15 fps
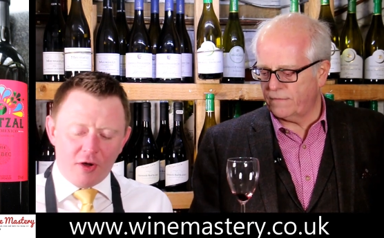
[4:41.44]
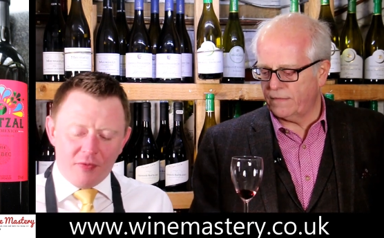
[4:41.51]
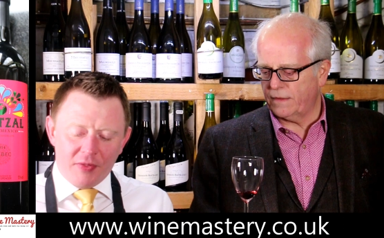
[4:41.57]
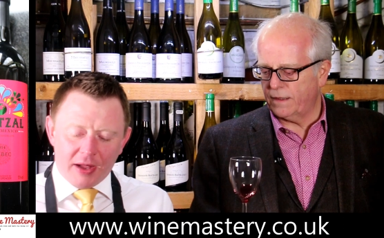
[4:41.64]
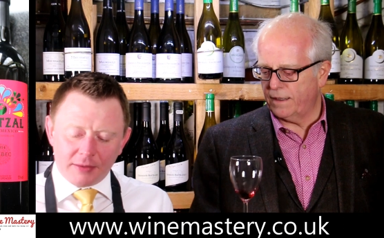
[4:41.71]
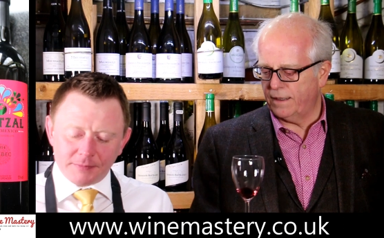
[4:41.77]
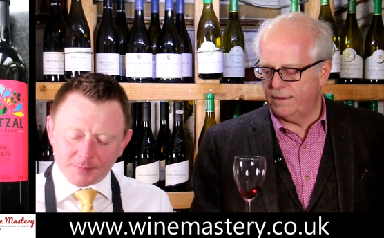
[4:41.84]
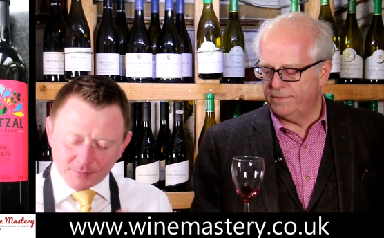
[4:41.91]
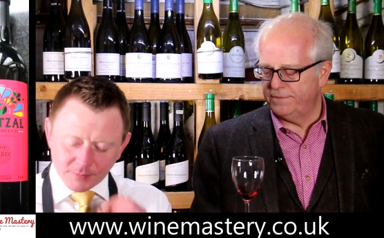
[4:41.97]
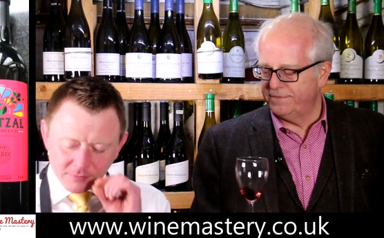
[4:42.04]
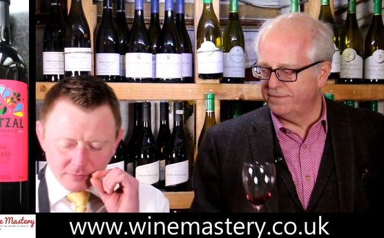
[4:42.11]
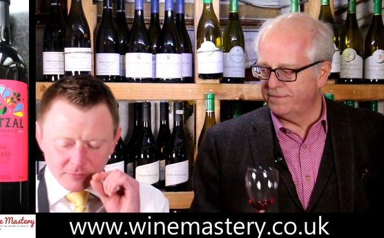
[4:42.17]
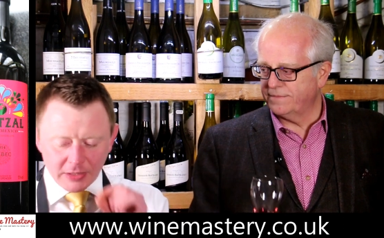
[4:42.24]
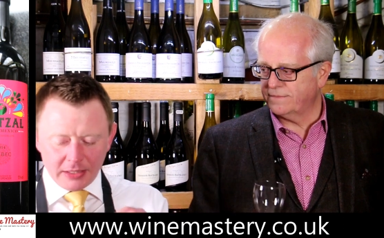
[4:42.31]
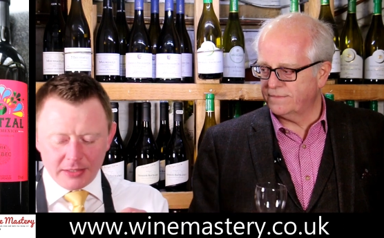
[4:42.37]
Speaker 1: on that
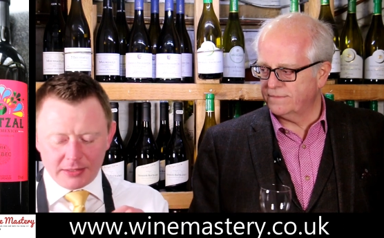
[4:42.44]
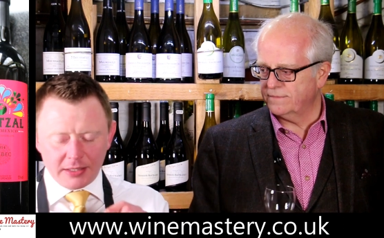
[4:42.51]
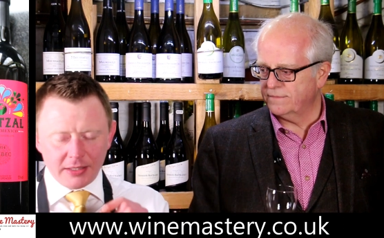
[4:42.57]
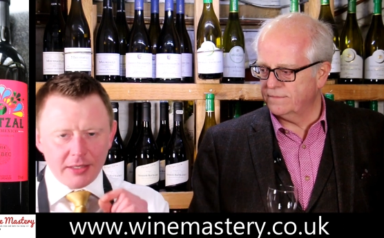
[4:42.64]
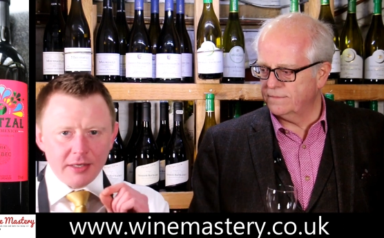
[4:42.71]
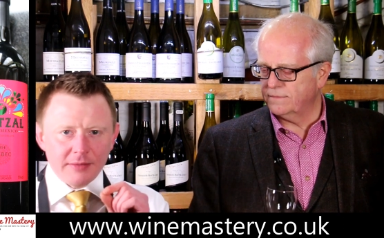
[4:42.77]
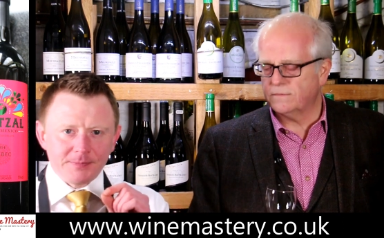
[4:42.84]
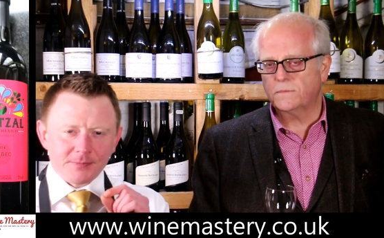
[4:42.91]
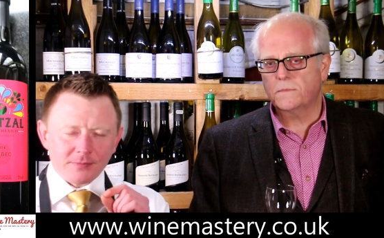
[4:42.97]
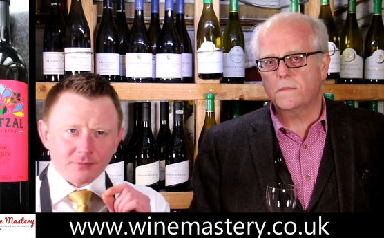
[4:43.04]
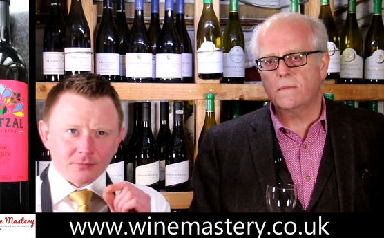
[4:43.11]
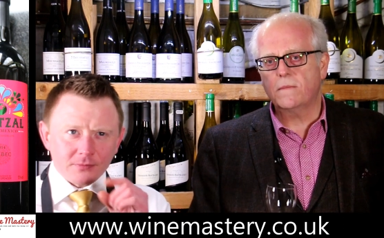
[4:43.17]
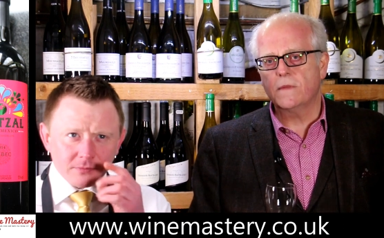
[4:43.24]
is the um,